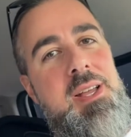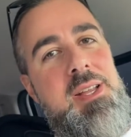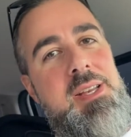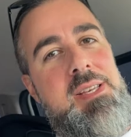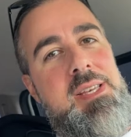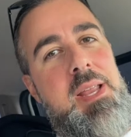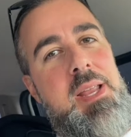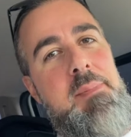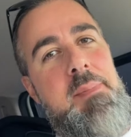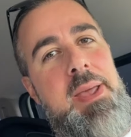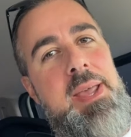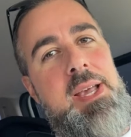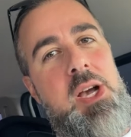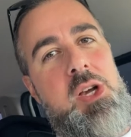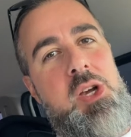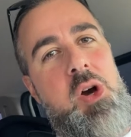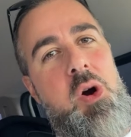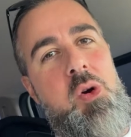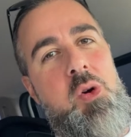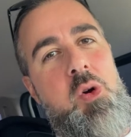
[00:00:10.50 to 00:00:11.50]
To make a
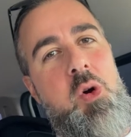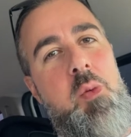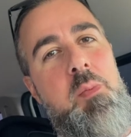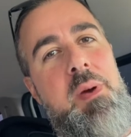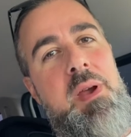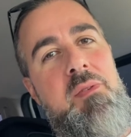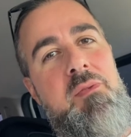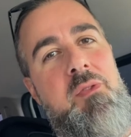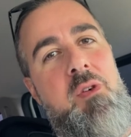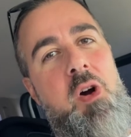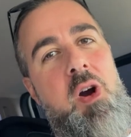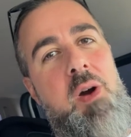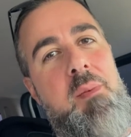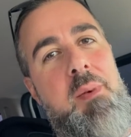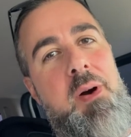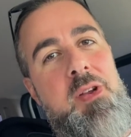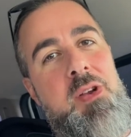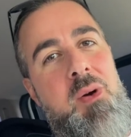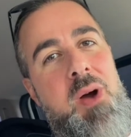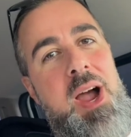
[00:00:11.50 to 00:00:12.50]
cocoa bean farm
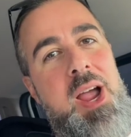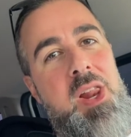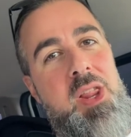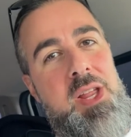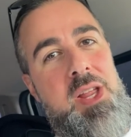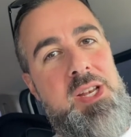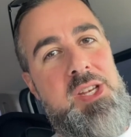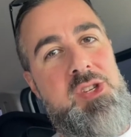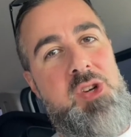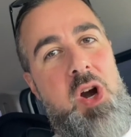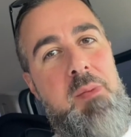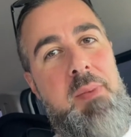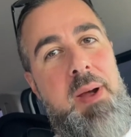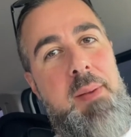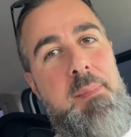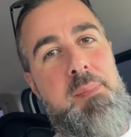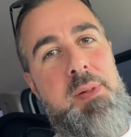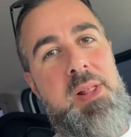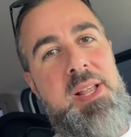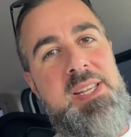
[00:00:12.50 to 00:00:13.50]
on your island, start
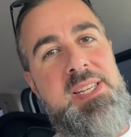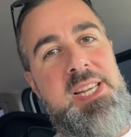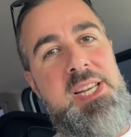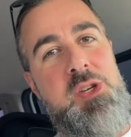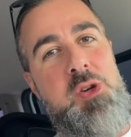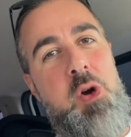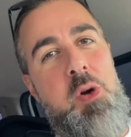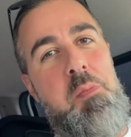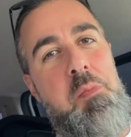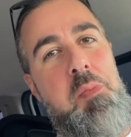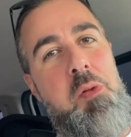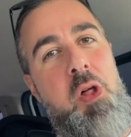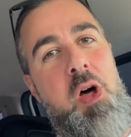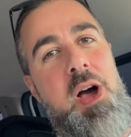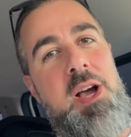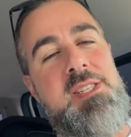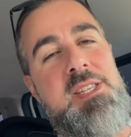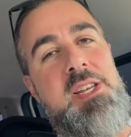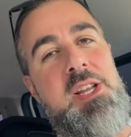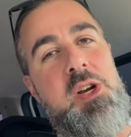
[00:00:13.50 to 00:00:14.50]
by placing dirt
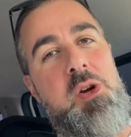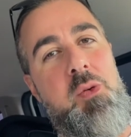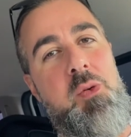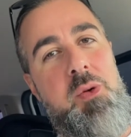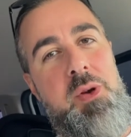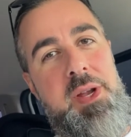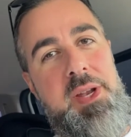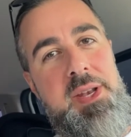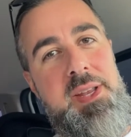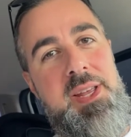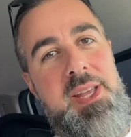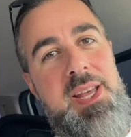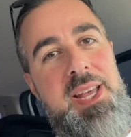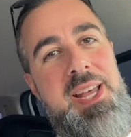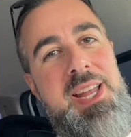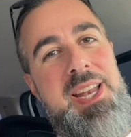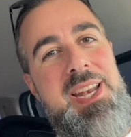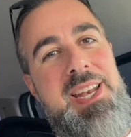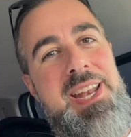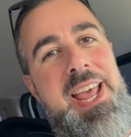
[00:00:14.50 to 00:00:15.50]
blocks in a grid.
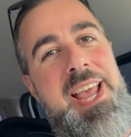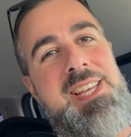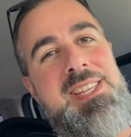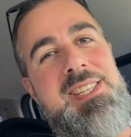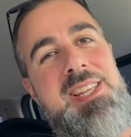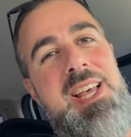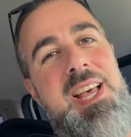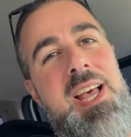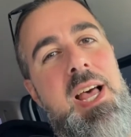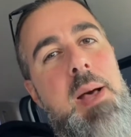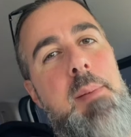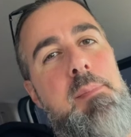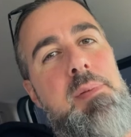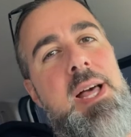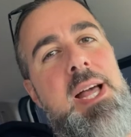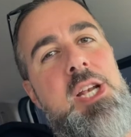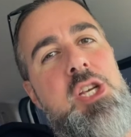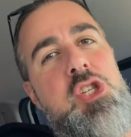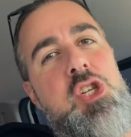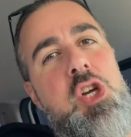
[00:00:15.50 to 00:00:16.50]
Next,
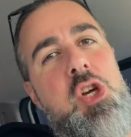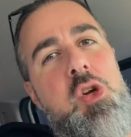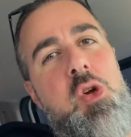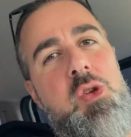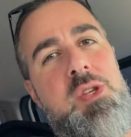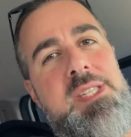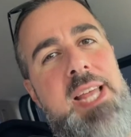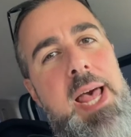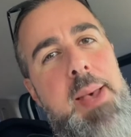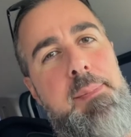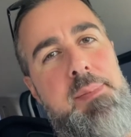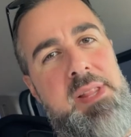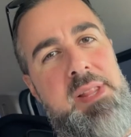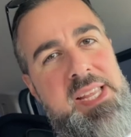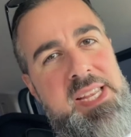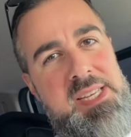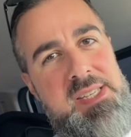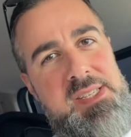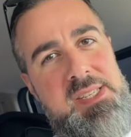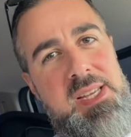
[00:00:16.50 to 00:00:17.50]
plant jungle
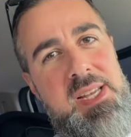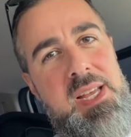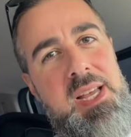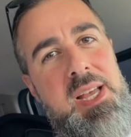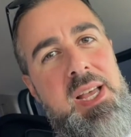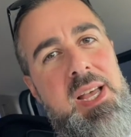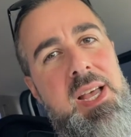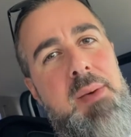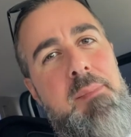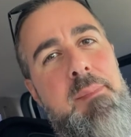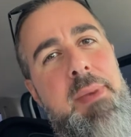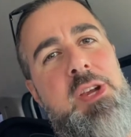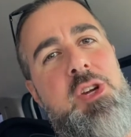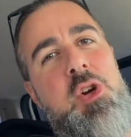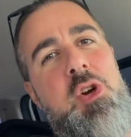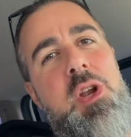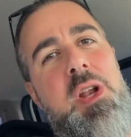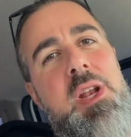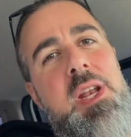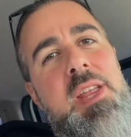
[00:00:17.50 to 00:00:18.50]
saplings. Make
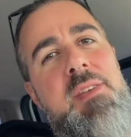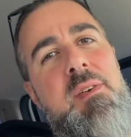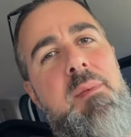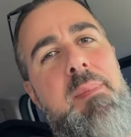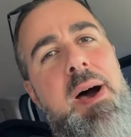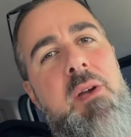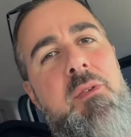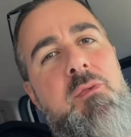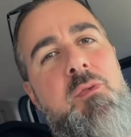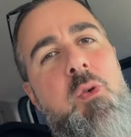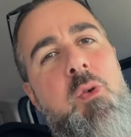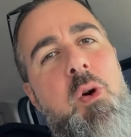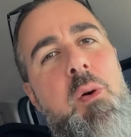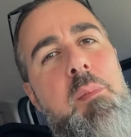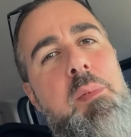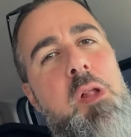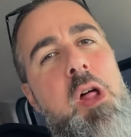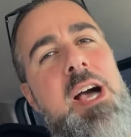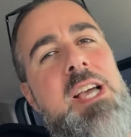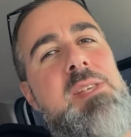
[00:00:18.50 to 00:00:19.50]
sure to leave about 4
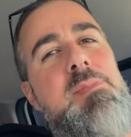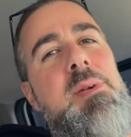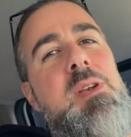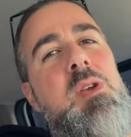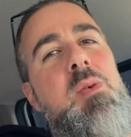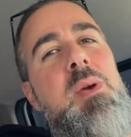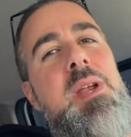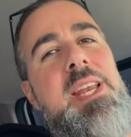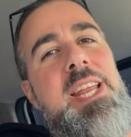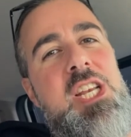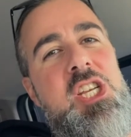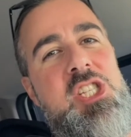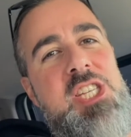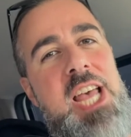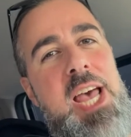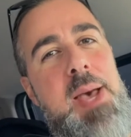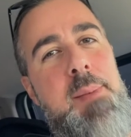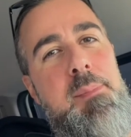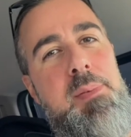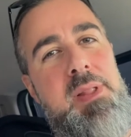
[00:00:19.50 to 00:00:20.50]
blocks between each
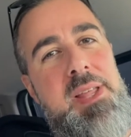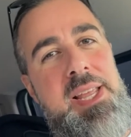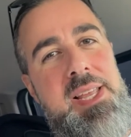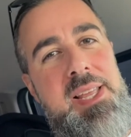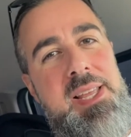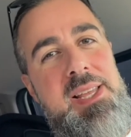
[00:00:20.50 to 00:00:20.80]
sapling